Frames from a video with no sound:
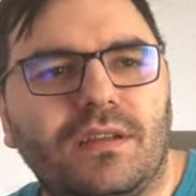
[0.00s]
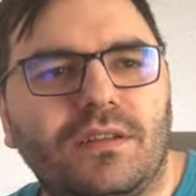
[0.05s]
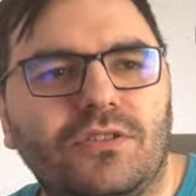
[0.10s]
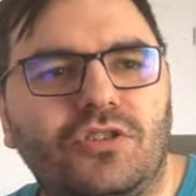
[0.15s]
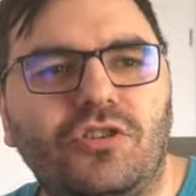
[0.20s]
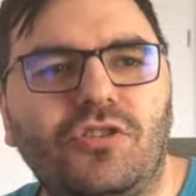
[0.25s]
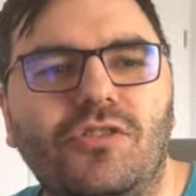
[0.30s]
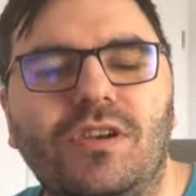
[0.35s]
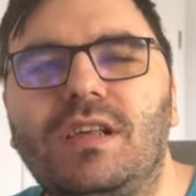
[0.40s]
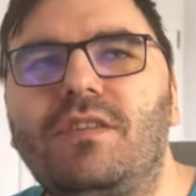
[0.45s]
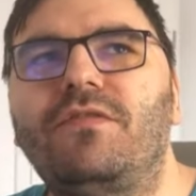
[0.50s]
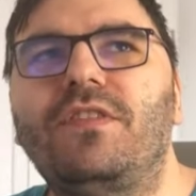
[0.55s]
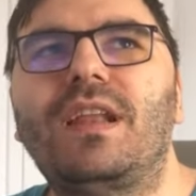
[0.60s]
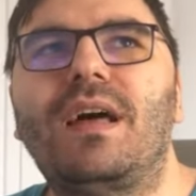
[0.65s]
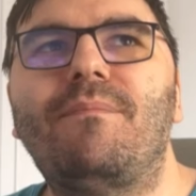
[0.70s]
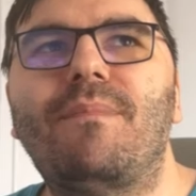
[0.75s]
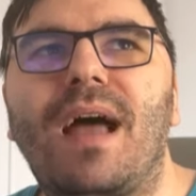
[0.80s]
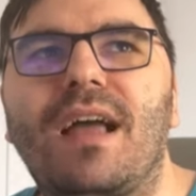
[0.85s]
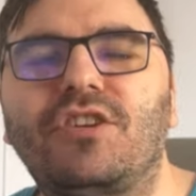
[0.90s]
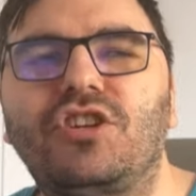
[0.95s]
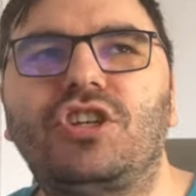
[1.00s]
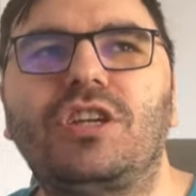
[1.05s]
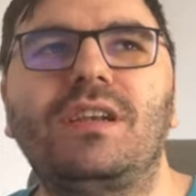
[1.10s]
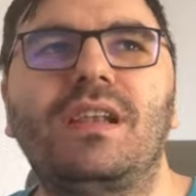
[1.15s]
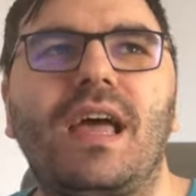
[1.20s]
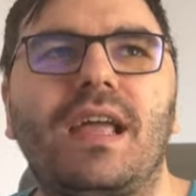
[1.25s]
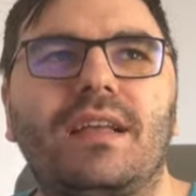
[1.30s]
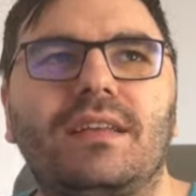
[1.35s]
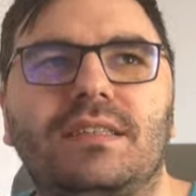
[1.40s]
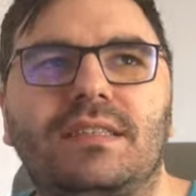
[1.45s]
Do you live in a mansion
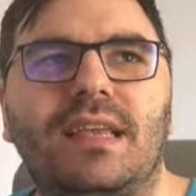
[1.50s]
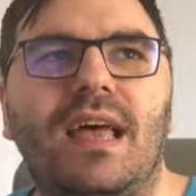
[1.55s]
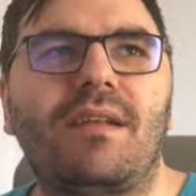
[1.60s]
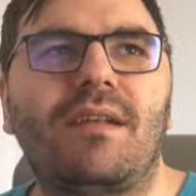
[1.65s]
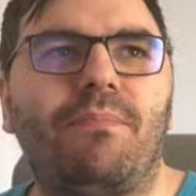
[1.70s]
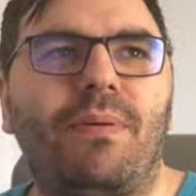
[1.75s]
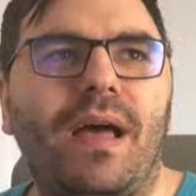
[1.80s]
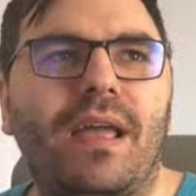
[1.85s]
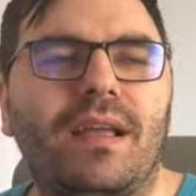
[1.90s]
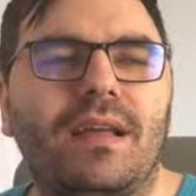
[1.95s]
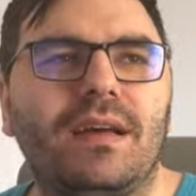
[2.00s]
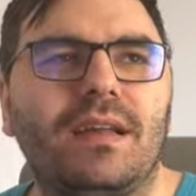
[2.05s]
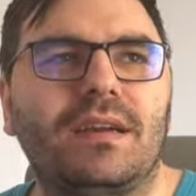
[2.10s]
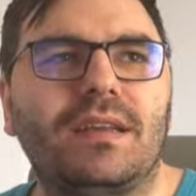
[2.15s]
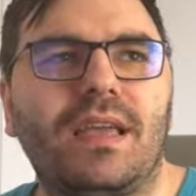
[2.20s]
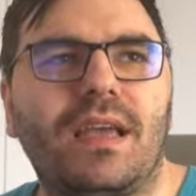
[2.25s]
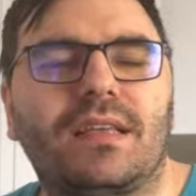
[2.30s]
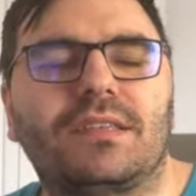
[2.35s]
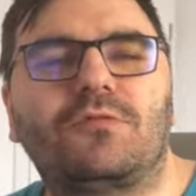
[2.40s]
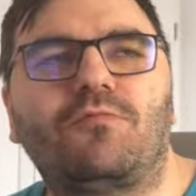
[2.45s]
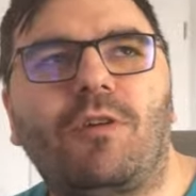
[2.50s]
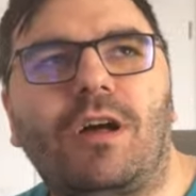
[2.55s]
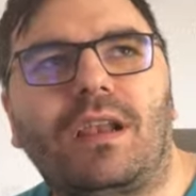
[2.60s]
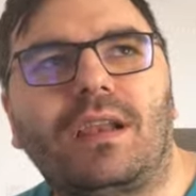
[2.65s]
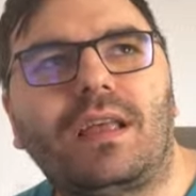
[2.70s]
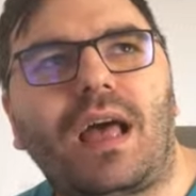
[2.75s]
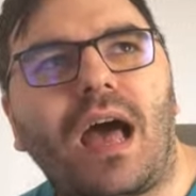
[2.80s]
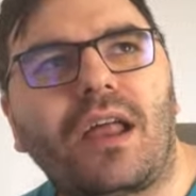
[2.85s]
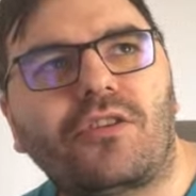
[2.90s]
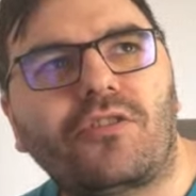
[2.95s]
like a sandpiker? Yes. Well,
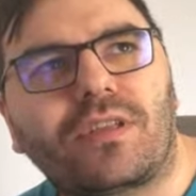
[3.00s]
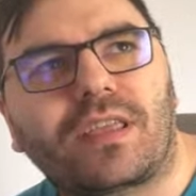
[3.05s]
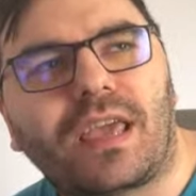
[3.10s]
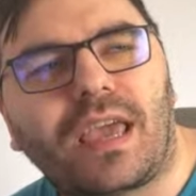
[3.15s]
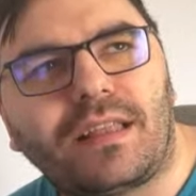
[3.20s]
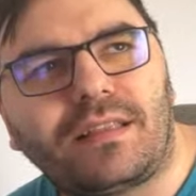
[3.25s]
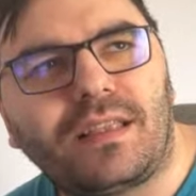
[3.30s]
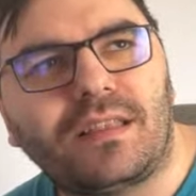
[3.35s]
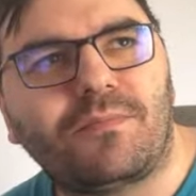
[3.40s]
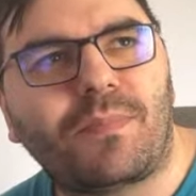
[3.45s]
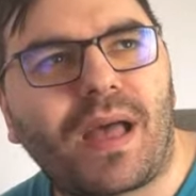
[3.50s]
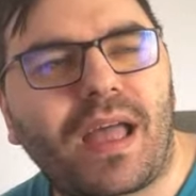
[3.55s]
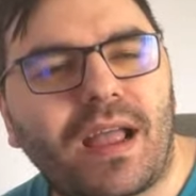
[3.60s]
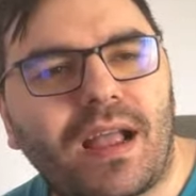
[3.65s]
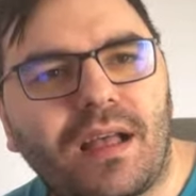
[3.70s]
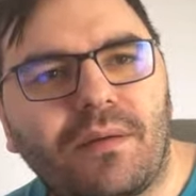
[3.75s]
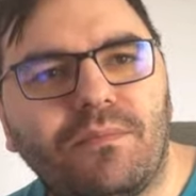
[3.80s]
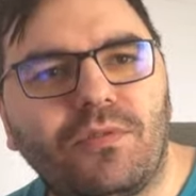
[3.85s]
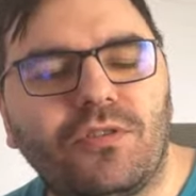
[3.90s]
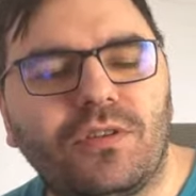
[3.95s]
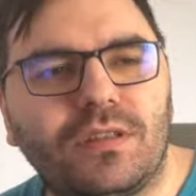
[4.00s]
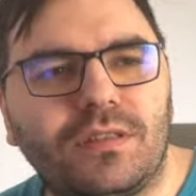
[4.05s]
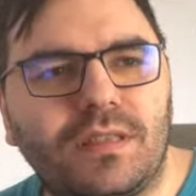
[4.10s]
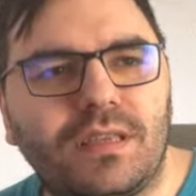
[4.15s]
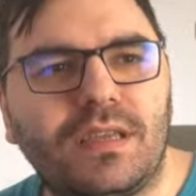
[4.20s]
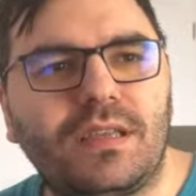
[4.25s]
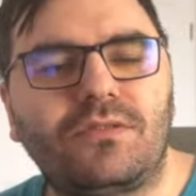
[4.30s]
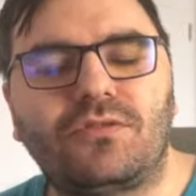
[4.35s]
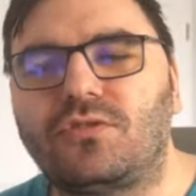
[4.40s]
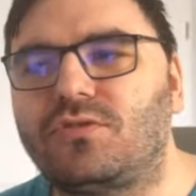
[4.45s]
are you gated by a
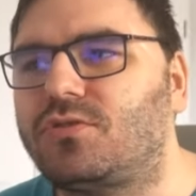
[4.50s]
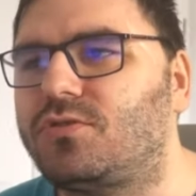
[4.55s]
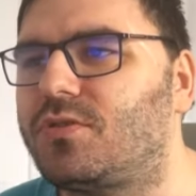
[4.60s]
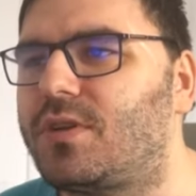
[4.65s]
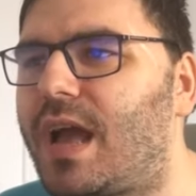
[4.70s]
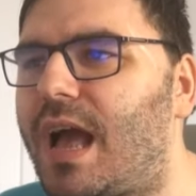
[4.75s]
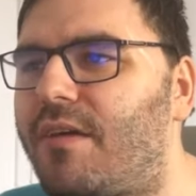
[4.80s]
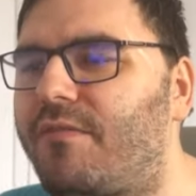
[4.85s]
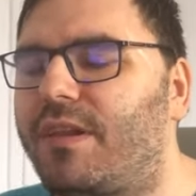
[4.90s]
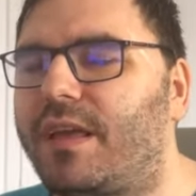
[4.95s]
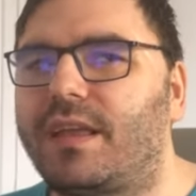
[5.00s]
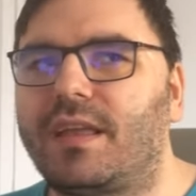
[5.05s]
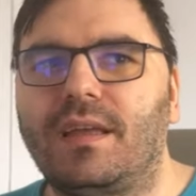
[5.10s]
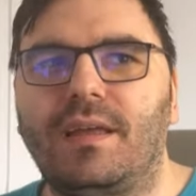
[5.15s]
community? Do you have, like...